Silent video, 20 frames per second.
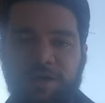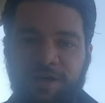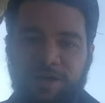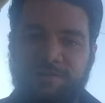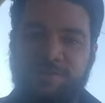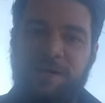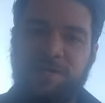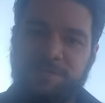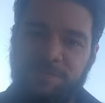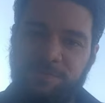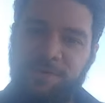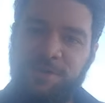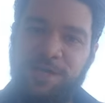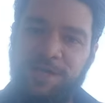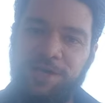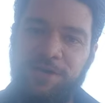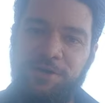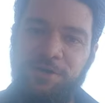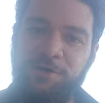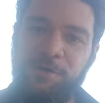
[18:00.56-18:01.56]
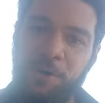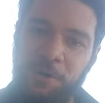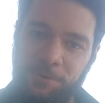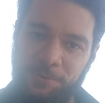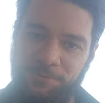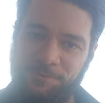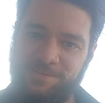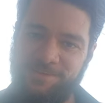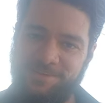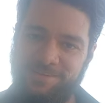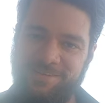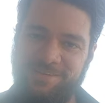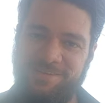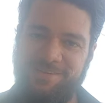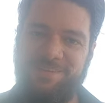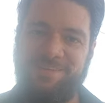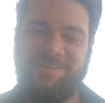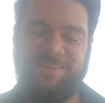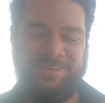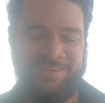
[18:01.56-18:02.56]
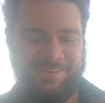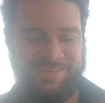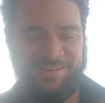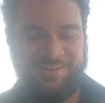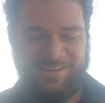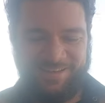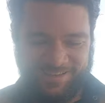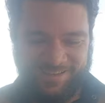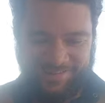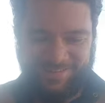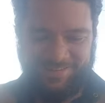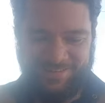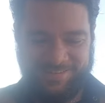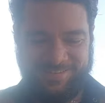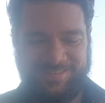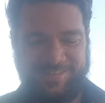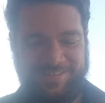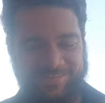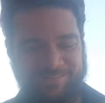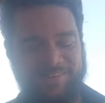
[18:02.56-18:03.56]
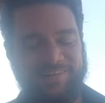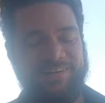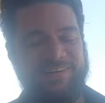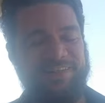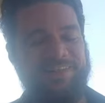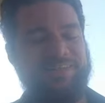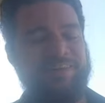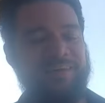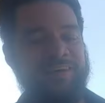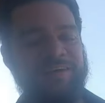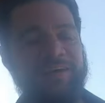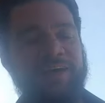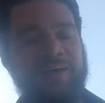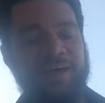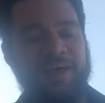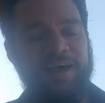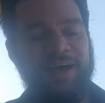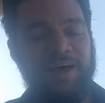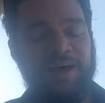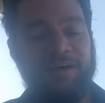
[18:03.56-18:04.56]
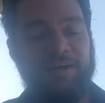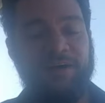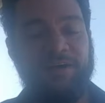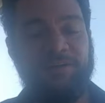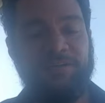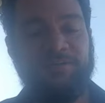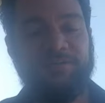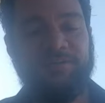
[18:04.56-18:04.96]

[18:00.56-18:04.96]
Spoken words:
It sounds a bit like a ghost. That's the very thing. All right,